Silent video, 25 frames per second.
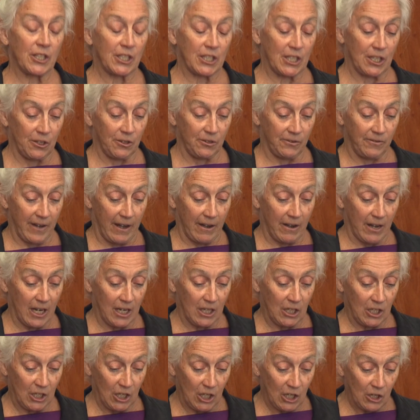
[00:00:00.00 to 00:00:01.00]
so very
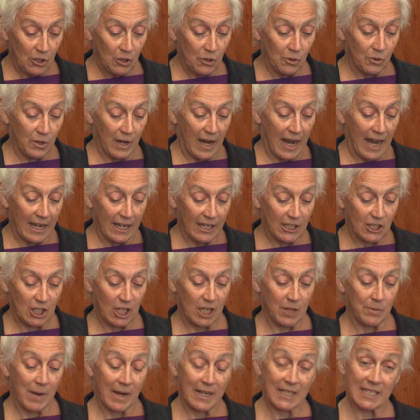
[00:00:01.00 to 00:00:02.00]
new
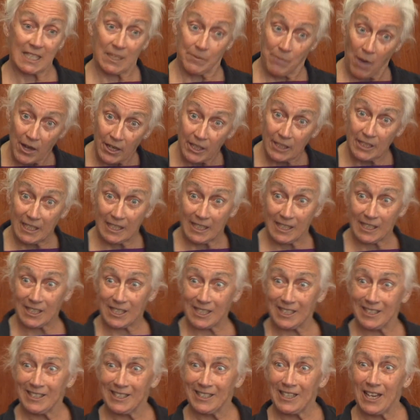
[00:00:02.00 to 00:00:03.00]
elegy by
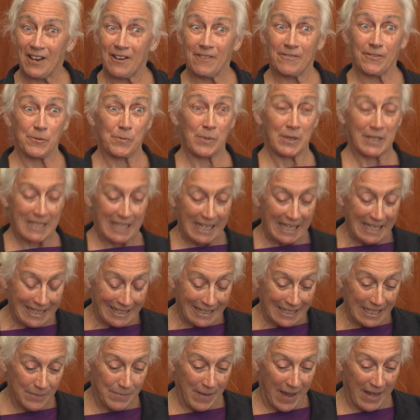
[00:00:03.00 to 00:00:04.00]
Simonides for
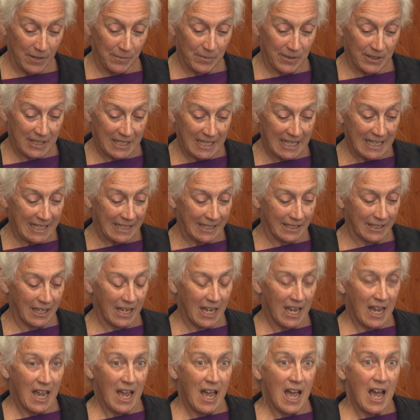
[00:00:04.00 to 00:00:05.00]
Plataea, the Battle of Plataea,
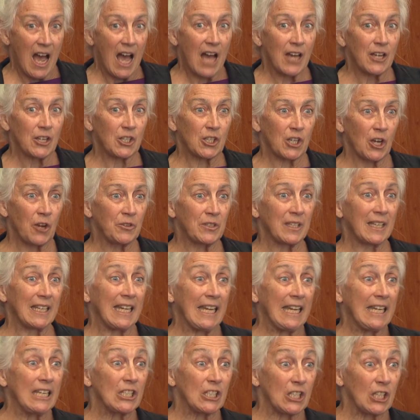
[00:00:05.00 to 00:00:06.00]
shows that
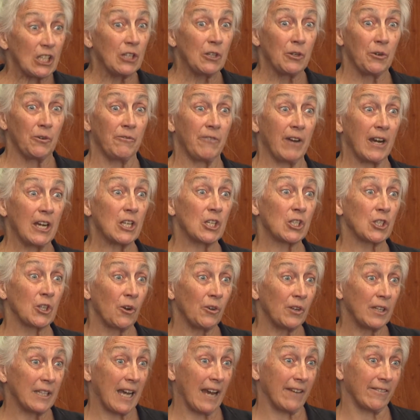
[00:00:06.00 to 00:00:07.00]
he too, very
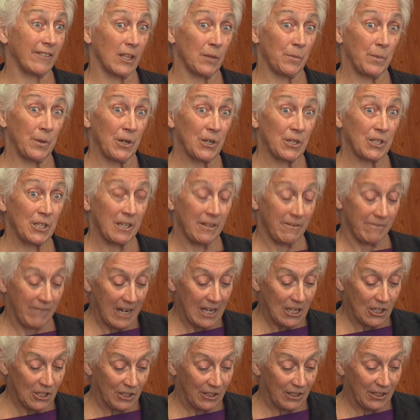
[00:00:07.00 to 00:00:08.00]
shortly after the Persian
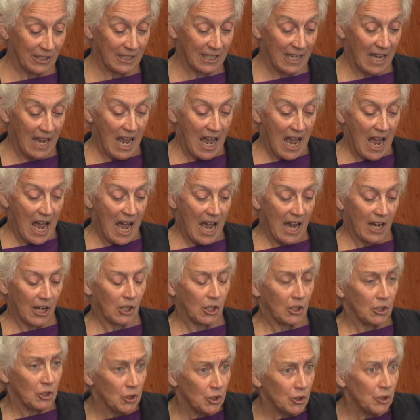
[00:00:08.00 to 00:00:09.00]
invasions,
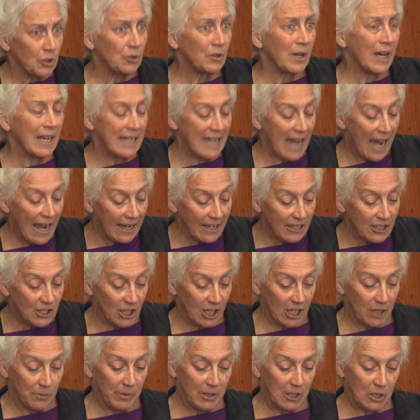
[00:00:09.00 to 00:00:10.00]
drew
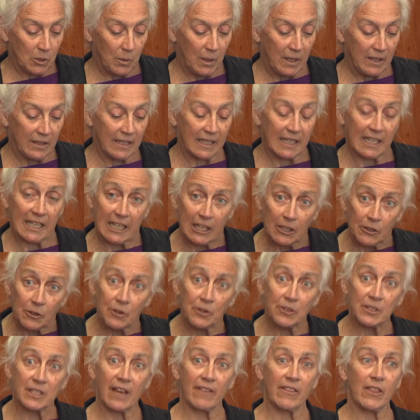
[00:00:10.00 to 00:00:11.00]
analogy between the
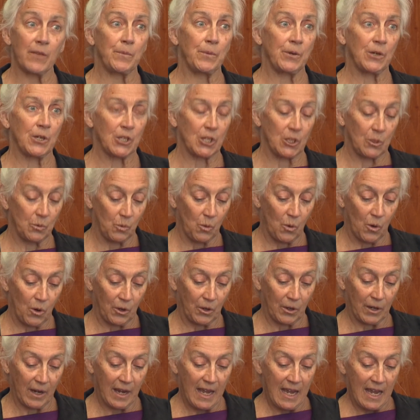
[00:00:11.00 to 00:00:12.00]
heroes of the Persian
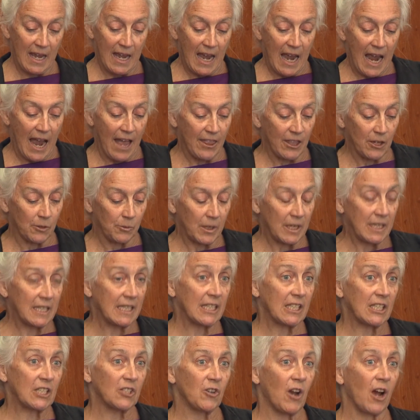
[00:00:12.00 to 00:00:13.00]
War and the
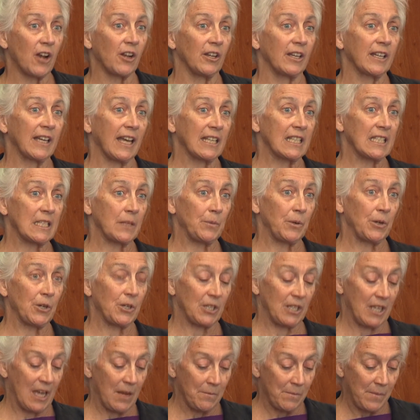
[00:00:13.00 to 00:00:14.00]
recent struggle against the
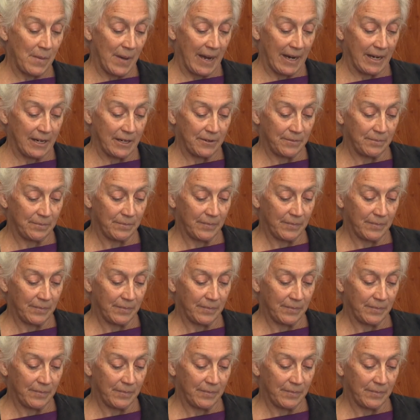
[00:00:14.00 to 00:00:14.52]
Persian Empire.